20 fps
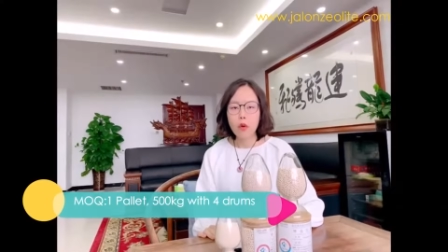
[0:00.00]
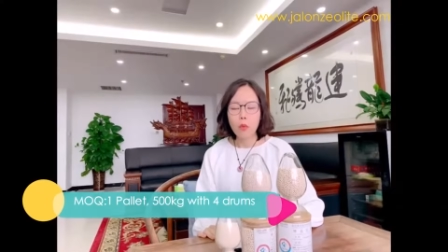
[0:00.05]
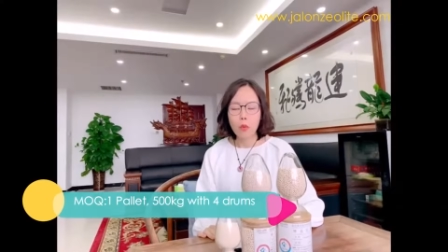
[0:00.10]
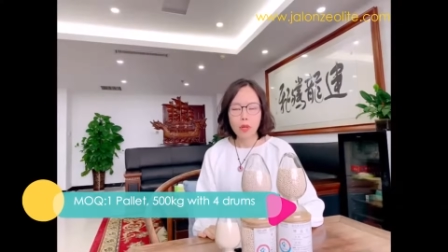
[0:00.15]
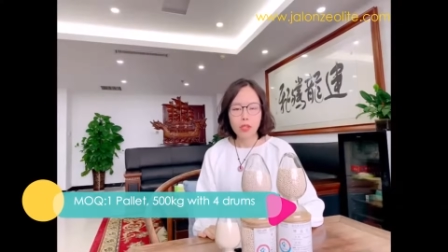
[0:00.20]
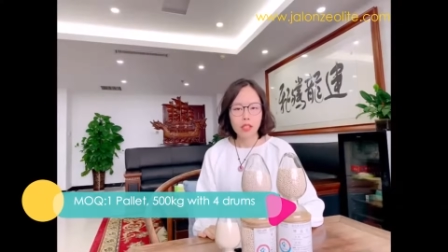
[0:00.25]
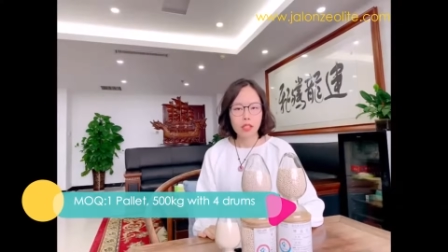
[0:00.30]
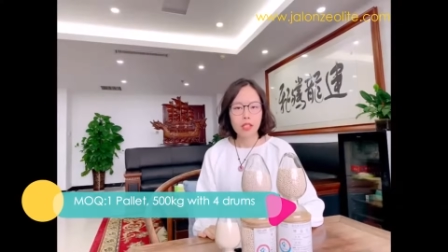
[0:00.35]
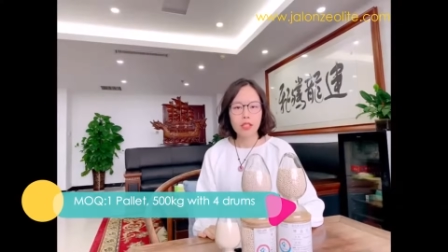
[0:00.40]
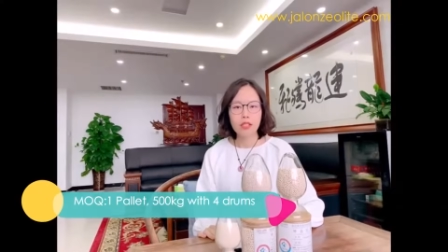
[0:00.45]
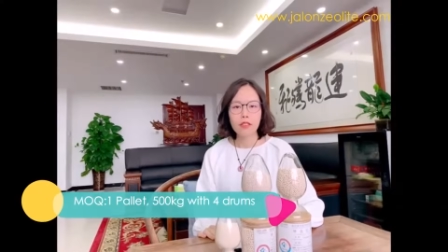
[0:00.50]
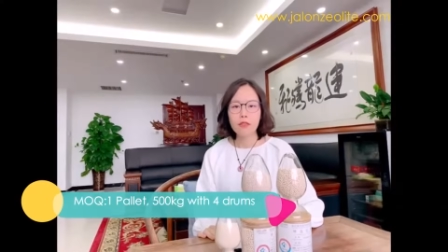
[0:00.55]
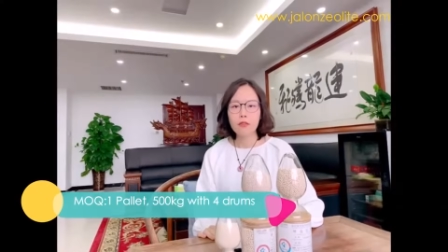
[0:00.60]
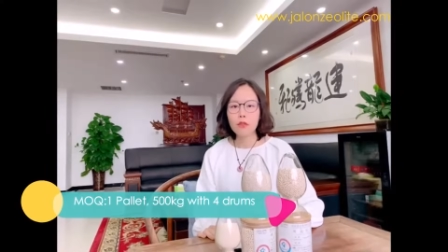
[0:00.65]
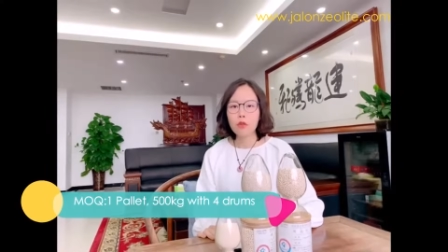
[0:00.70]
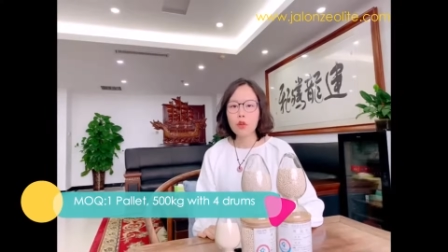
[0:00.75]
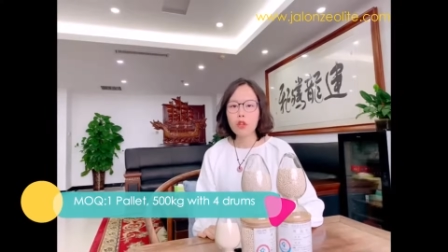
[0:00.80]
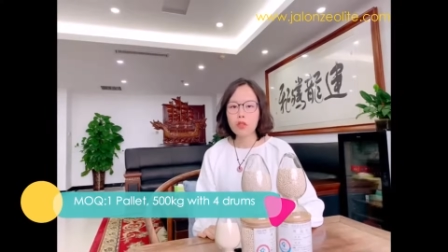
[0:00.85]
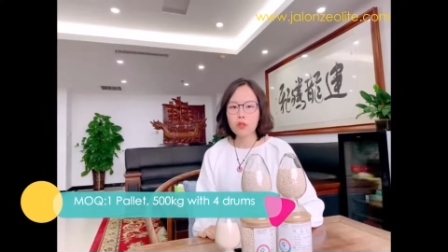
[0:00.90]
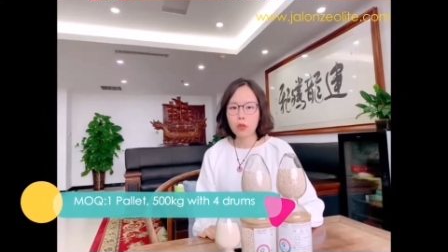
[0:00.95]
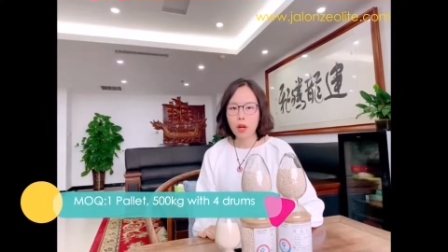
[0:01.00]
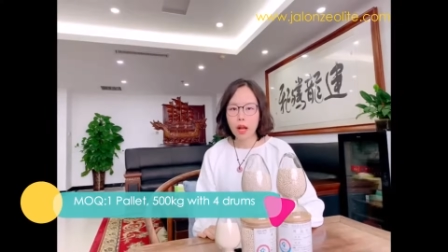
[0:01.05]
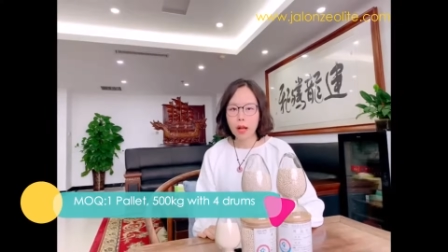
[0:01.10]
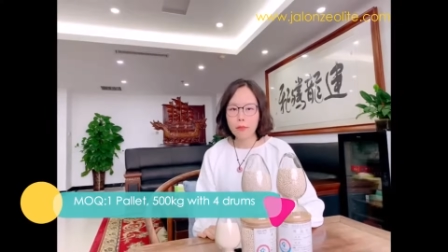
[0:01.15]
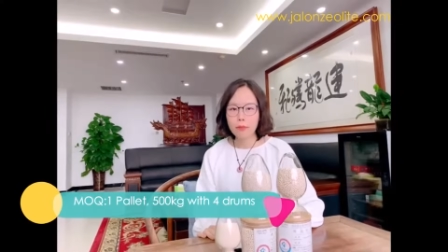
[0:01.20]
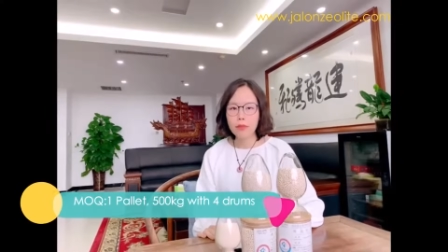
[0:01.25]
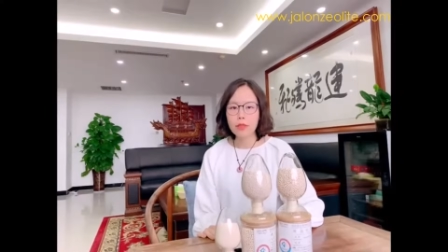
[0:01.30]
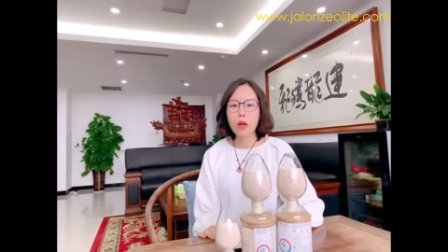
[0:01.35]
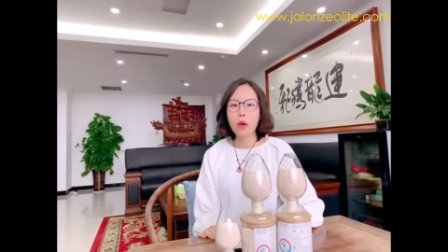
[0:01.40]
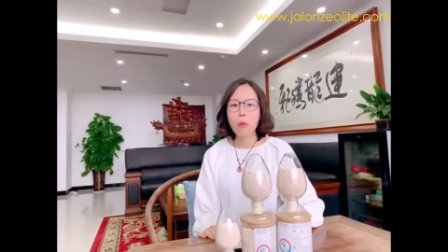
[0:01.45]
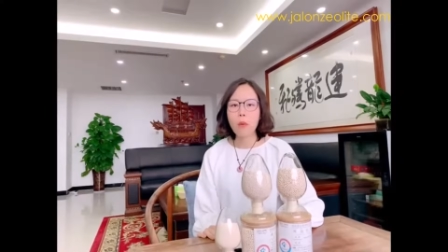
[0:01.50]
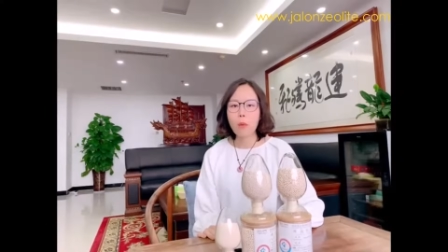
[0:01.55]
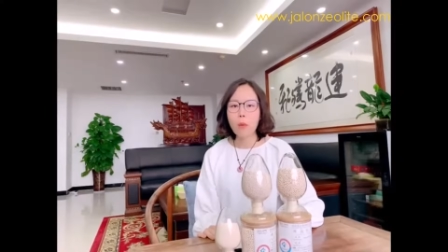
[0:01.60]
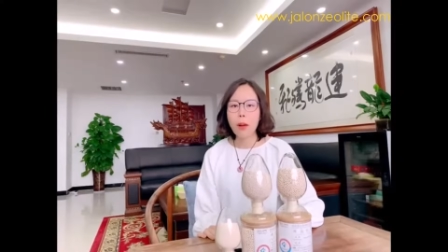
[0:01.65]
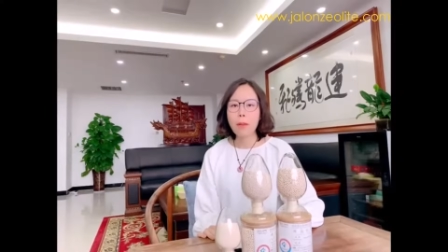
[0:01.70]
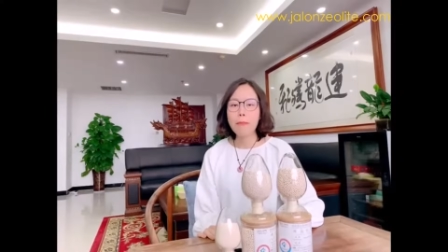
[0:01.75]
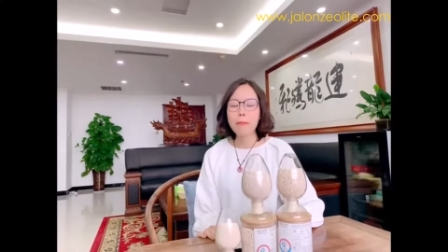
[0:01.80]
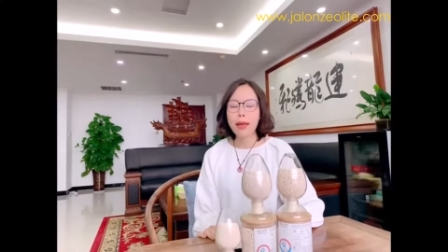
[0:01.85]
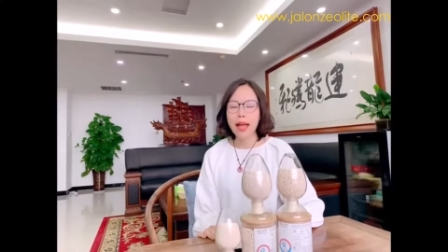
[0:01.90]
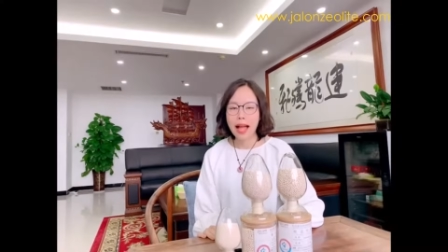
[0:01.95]
which is 4 drums,
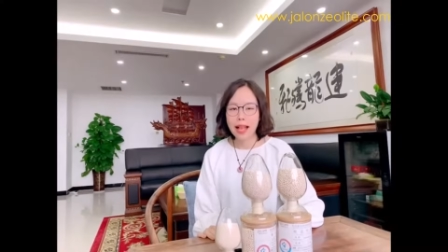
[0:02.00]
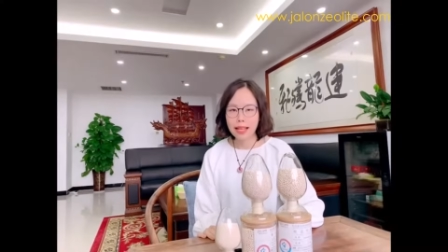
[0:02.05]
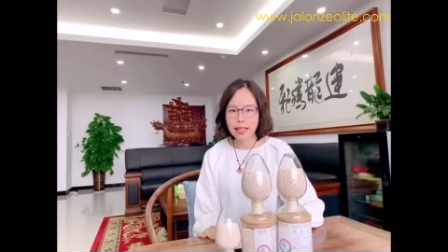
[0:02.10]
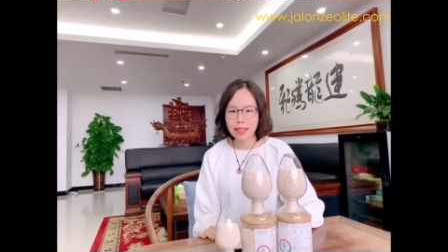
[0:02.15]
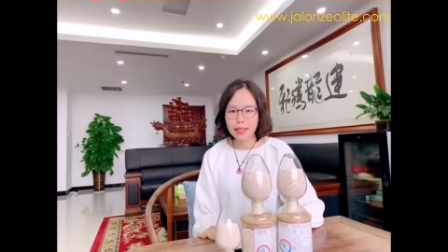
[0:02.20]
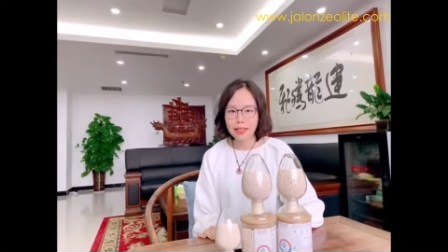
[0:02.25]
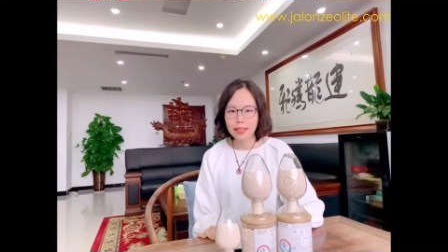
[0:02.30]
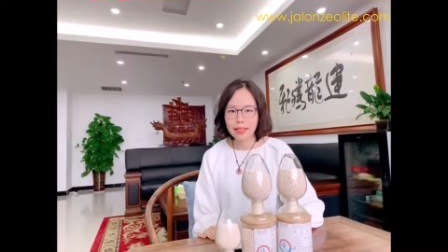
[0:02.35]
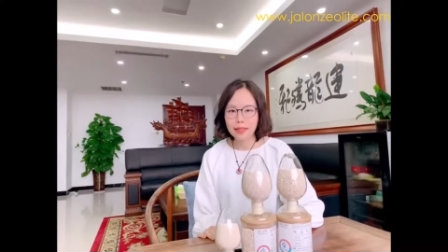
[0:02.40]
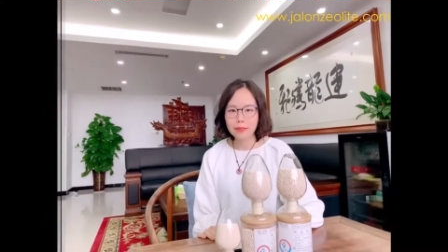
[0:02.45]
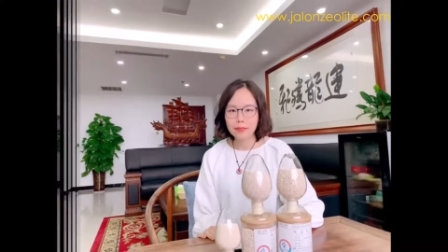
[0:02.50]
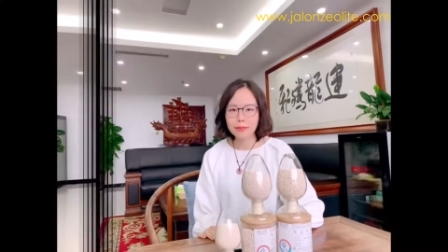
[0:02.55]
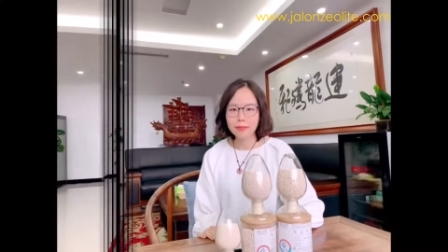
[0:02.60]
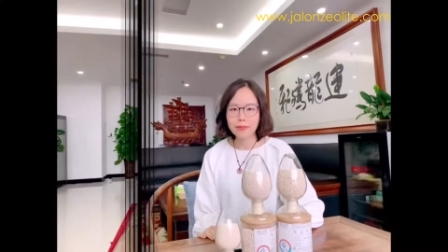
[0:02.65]
1 pallet.